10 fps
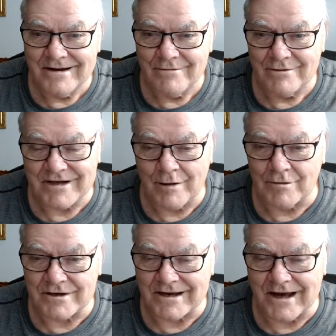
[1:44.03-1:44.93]
was
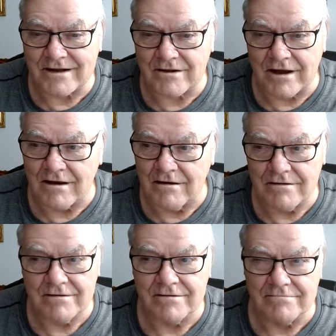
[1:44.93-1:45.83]
able to get the
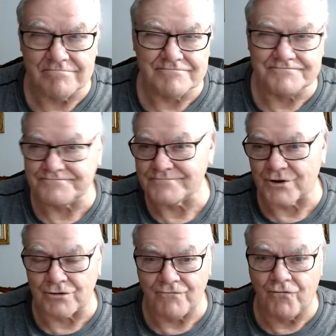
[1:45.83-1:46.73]

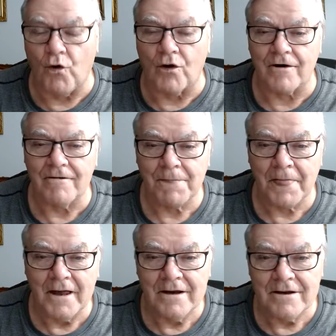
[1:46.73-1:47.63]
four,
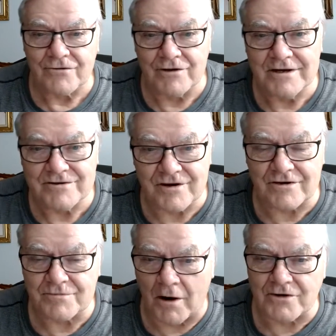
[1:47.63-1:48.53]
three,
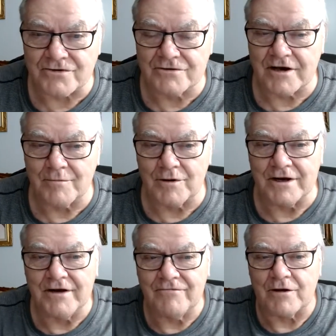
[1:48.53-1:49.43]
six parcels, I
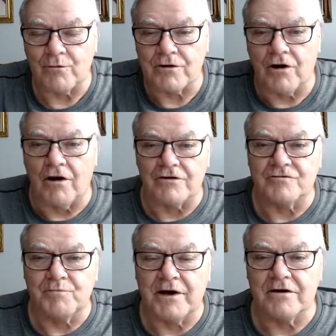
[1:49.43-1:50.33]
believe. They weren't all as
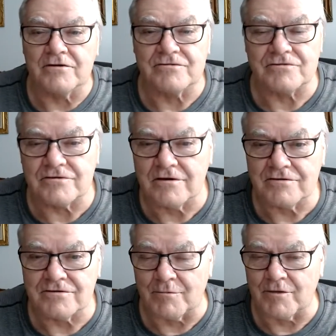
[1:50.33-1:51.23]
big as
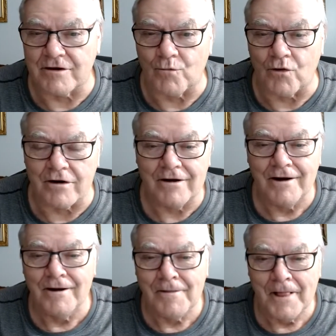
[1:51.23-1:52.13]
some of them were.
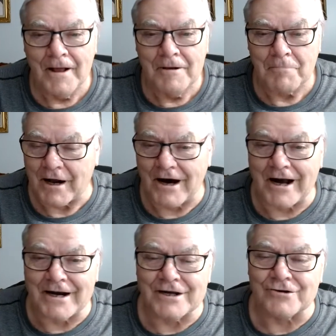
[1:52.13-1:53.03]
But I
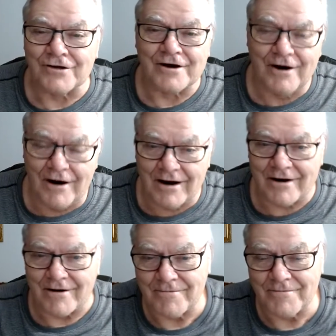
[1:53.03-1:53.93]
got it into the car